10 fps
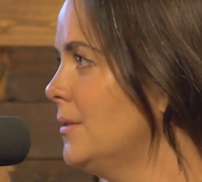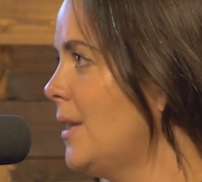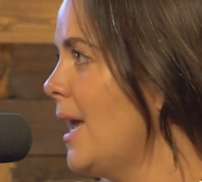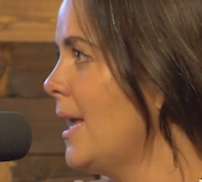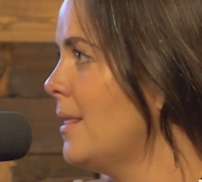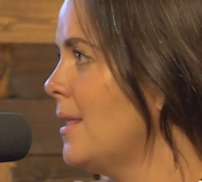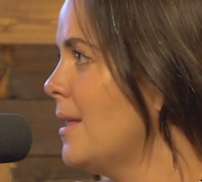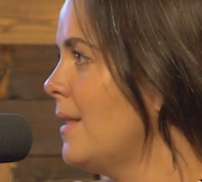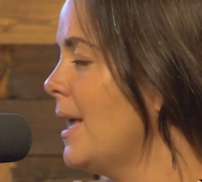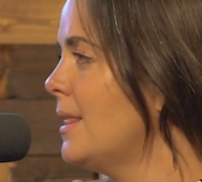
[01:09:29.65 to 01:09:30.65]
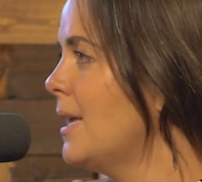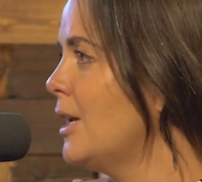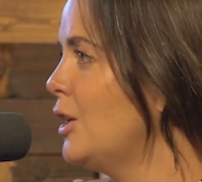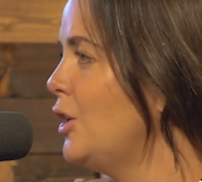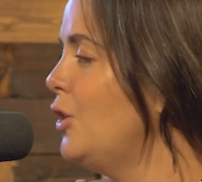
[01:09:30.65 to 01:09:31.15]
Like the
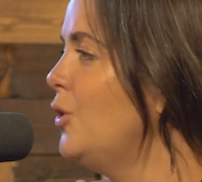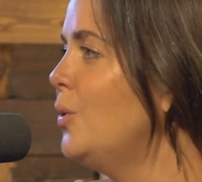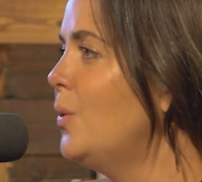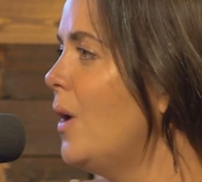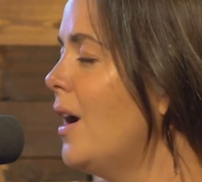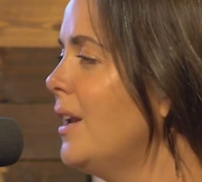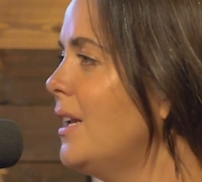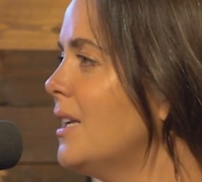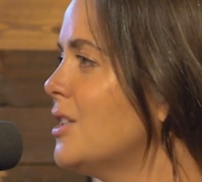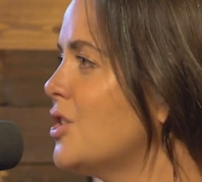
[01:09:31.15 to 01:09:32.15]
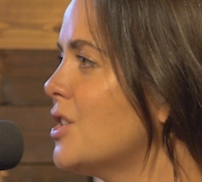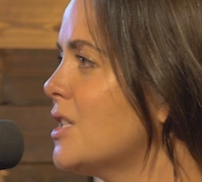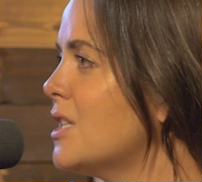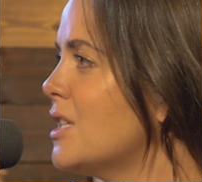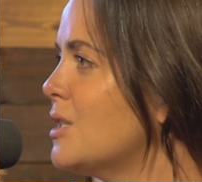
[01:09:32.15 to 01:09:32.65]
hue on it is
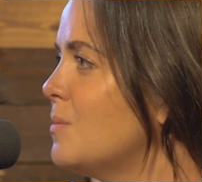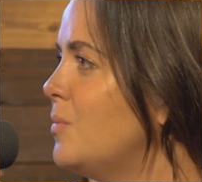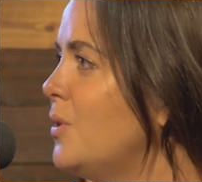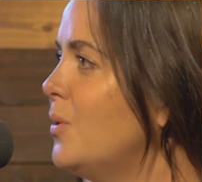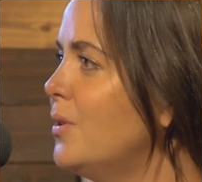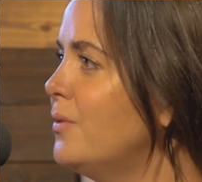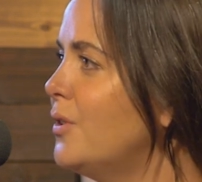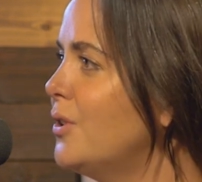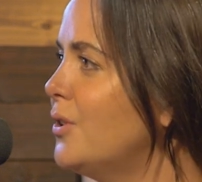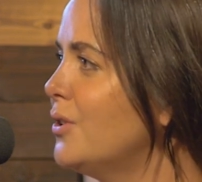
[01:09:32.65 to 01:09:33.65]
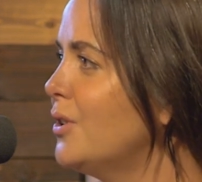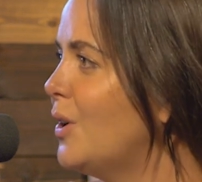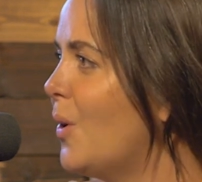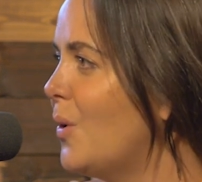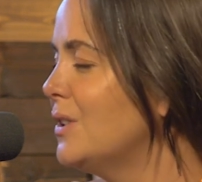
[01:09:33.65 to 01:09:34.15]
just this beautiful
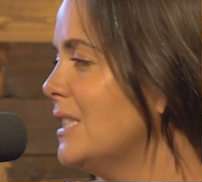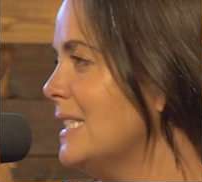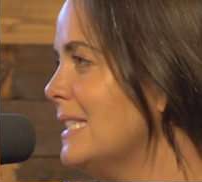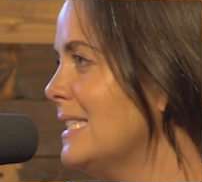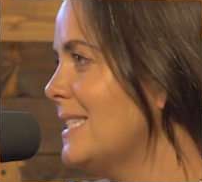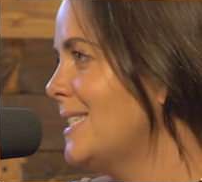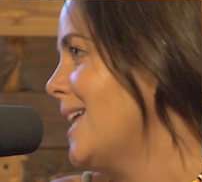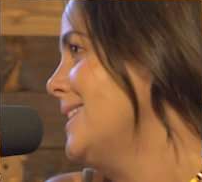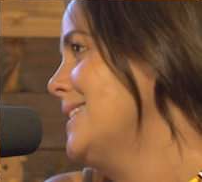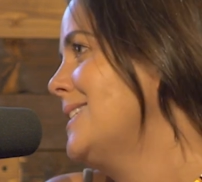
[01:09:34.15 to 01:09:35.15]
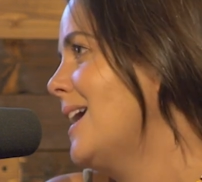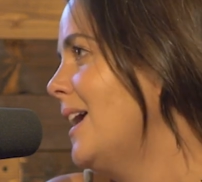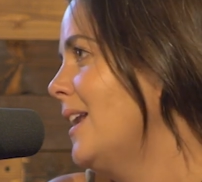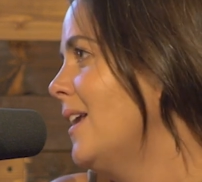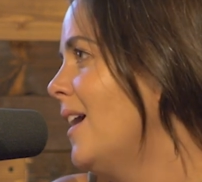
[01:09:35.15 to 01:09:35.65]
golden
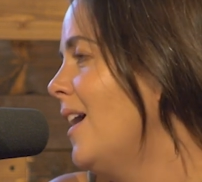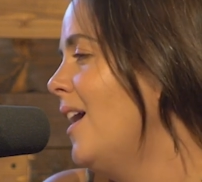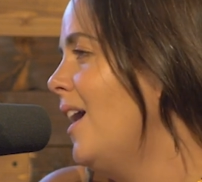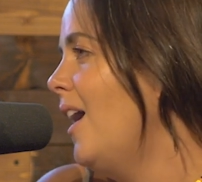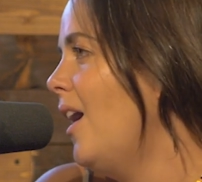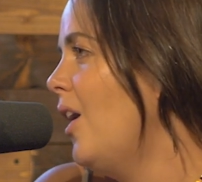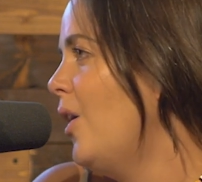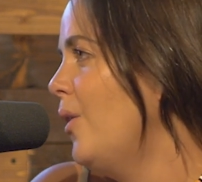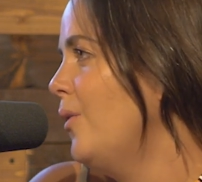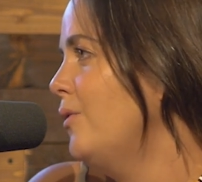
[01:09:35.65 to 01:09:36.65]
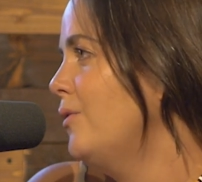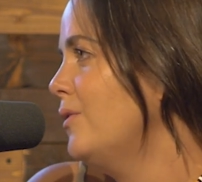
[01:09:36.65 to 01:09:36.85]
sunset of